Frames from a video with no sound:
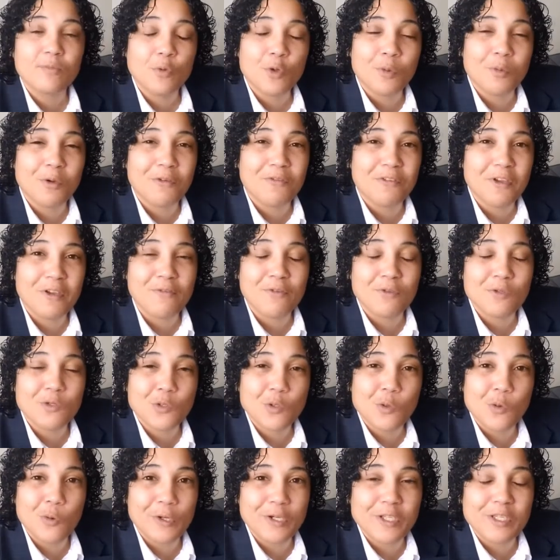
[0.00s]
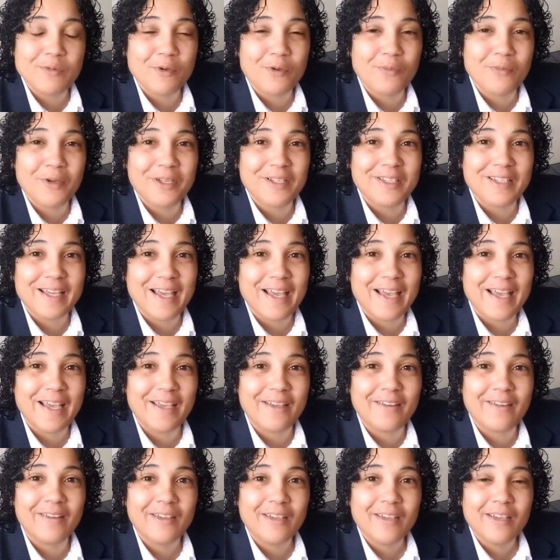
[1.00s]
One of my favorite stories about my
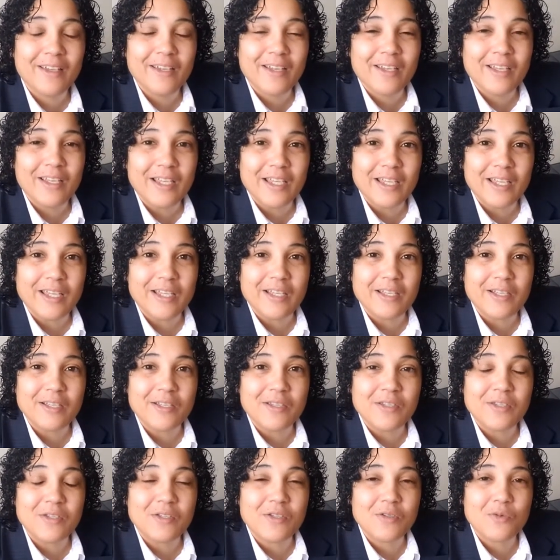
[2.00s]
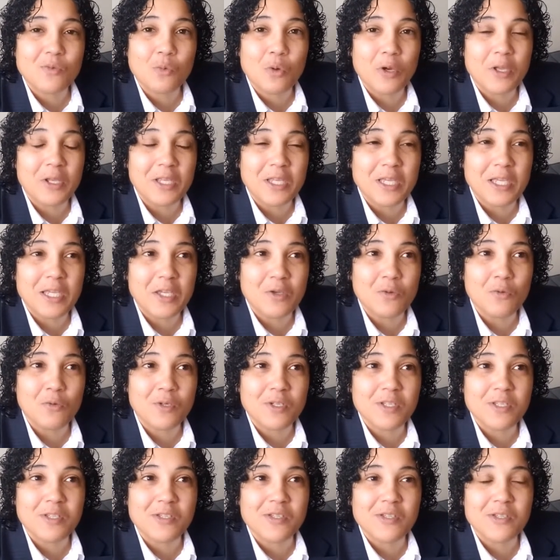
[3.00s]
dad is when he
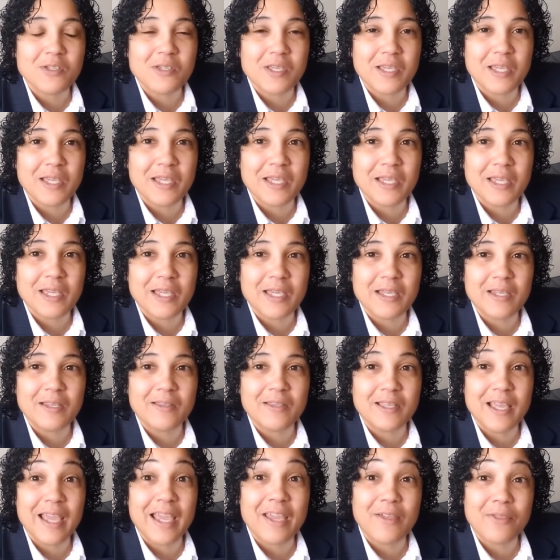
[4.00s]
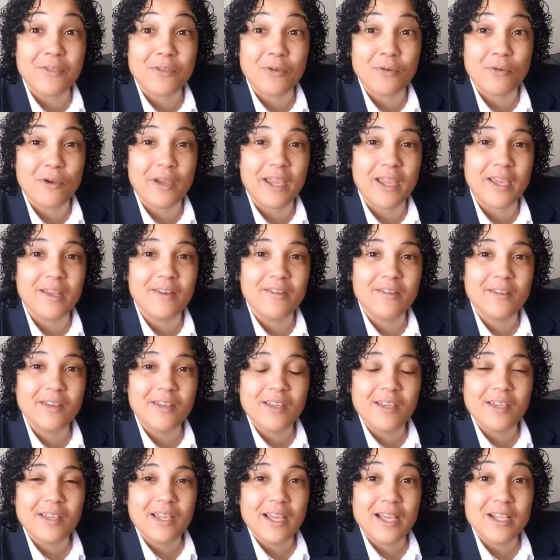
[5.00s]
was in the eighth grade
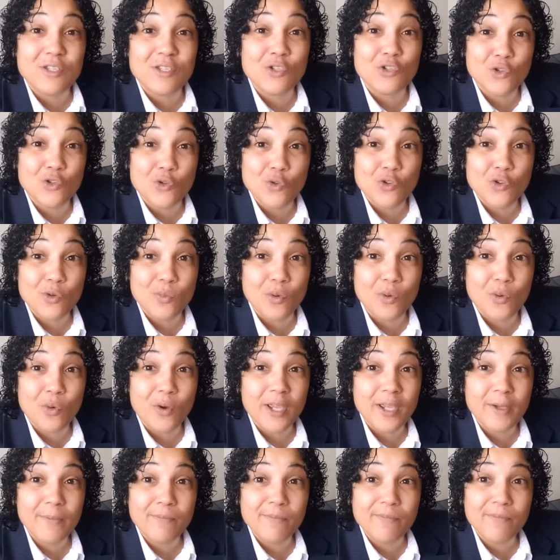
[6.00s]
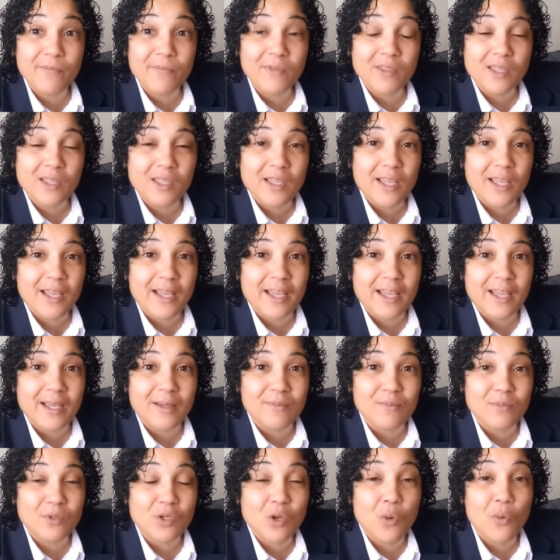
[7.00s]
as a junior boy,
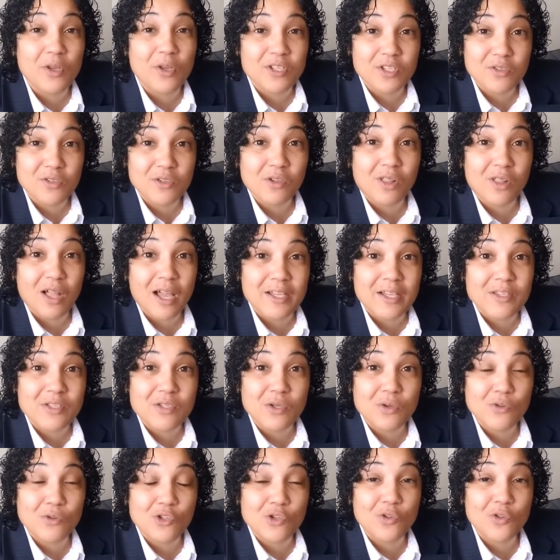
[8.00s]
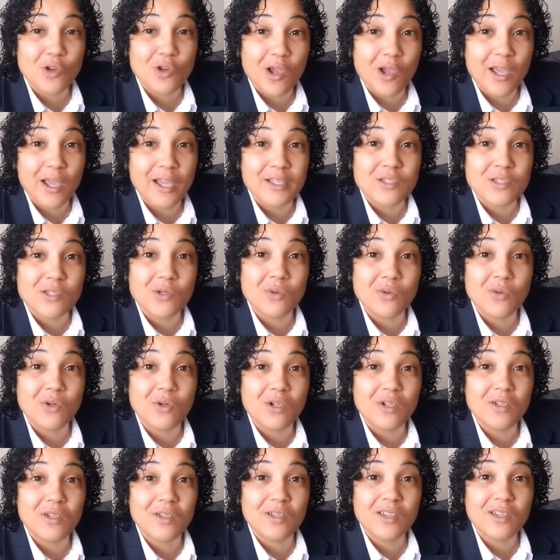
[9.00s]
um, going to New Glasgow Junior High
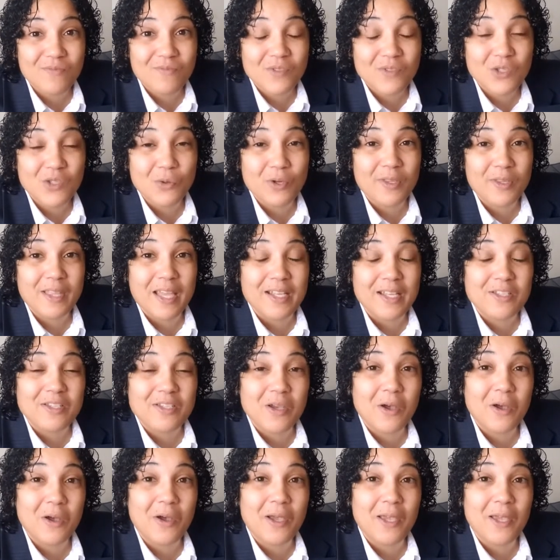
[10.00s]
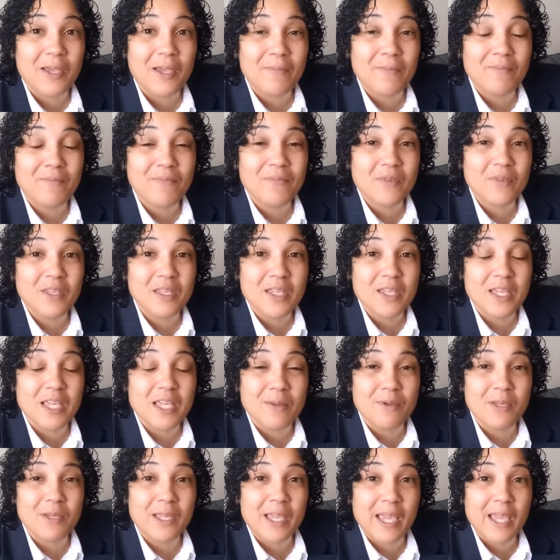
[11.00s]
School. During that time,
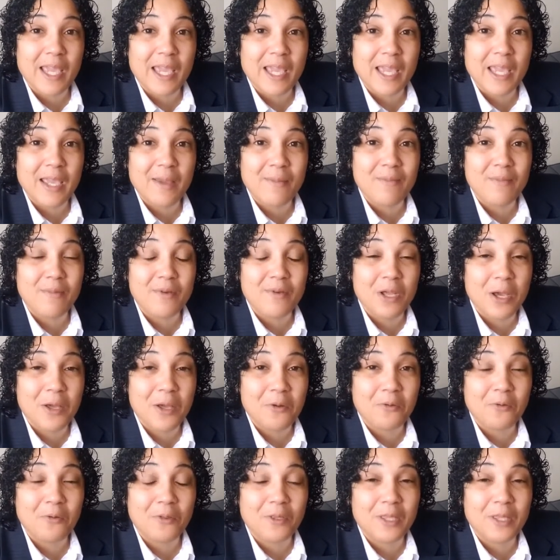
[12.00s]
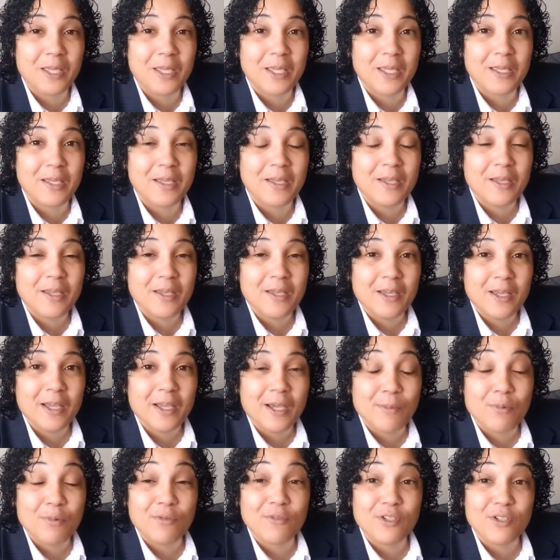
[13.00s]
he became not only
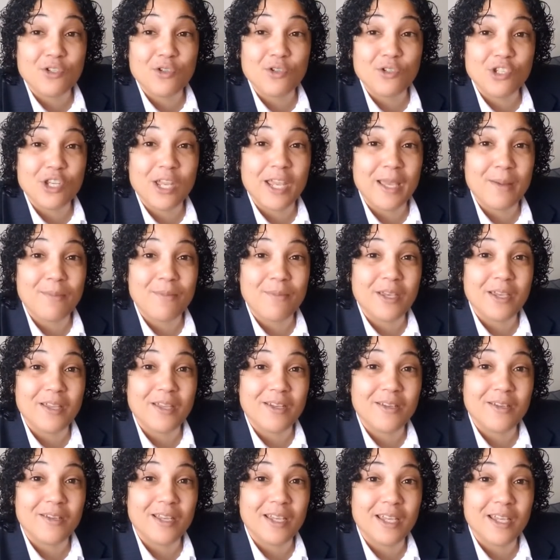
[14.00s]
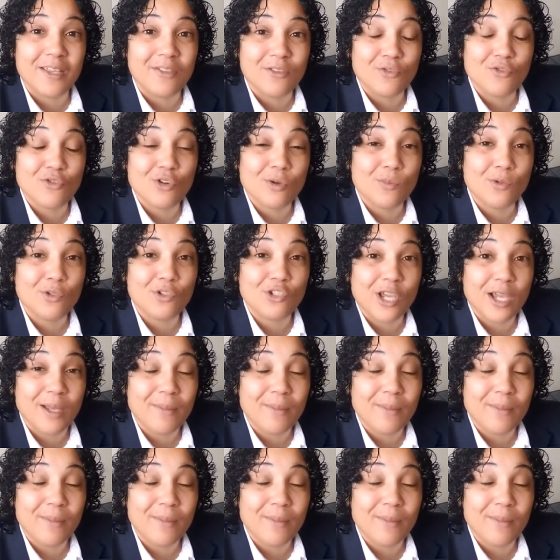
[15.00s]
a provincial champion in the triple